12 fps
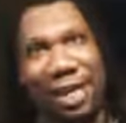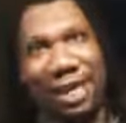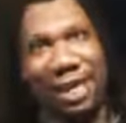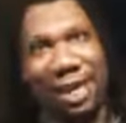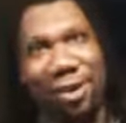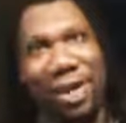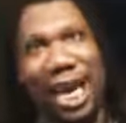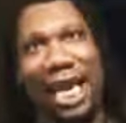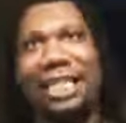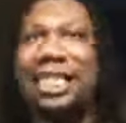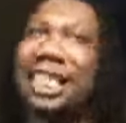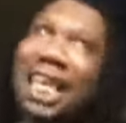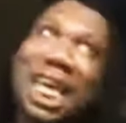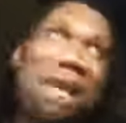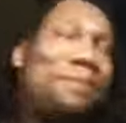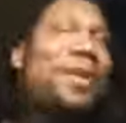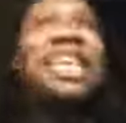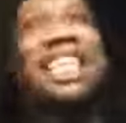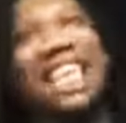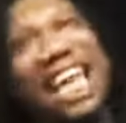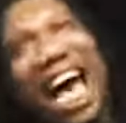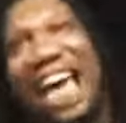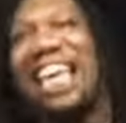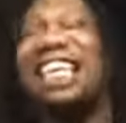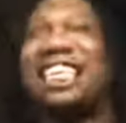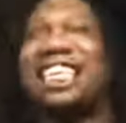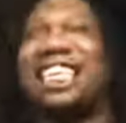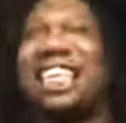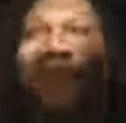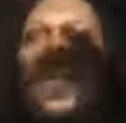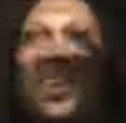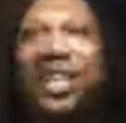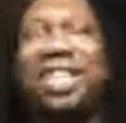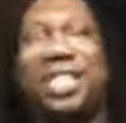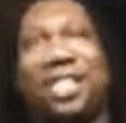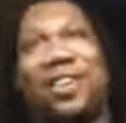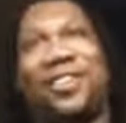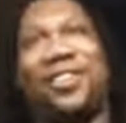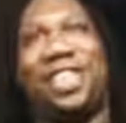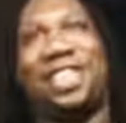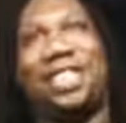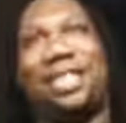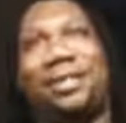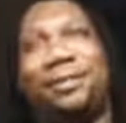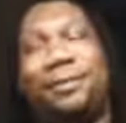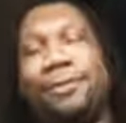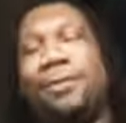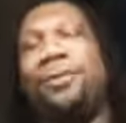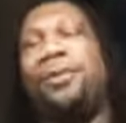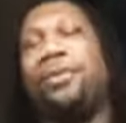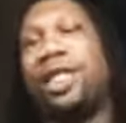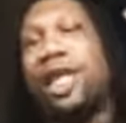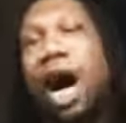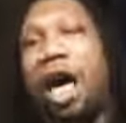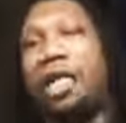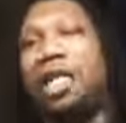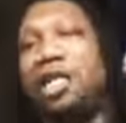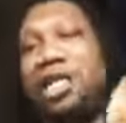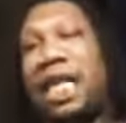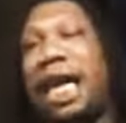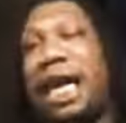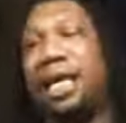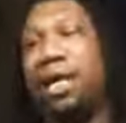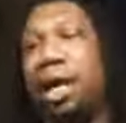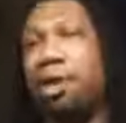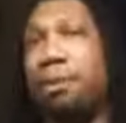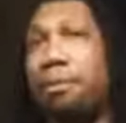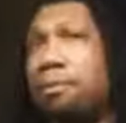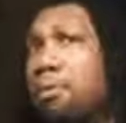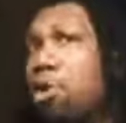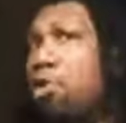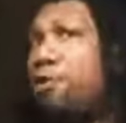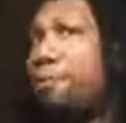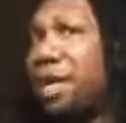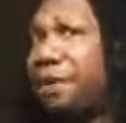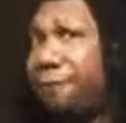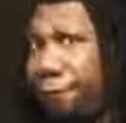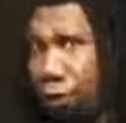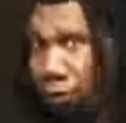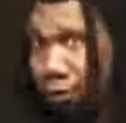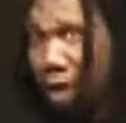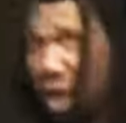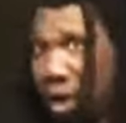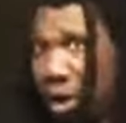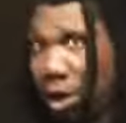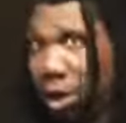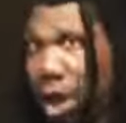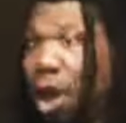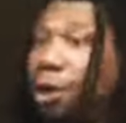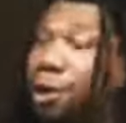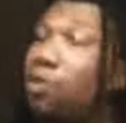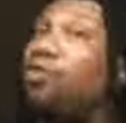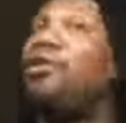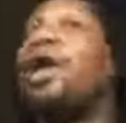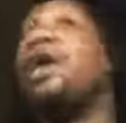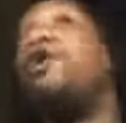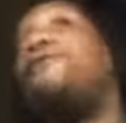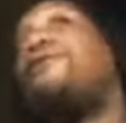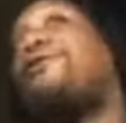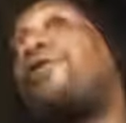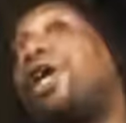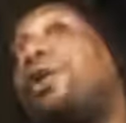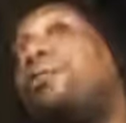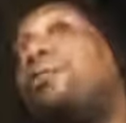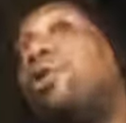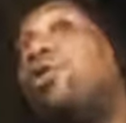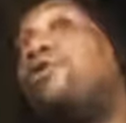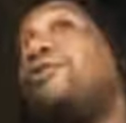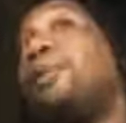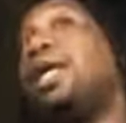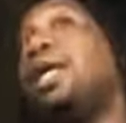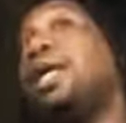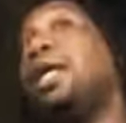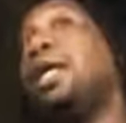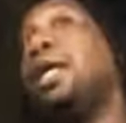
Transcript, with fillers: it Okay, just keep it light, keep it on the surface. To understand the movement for real, the real freedom movement,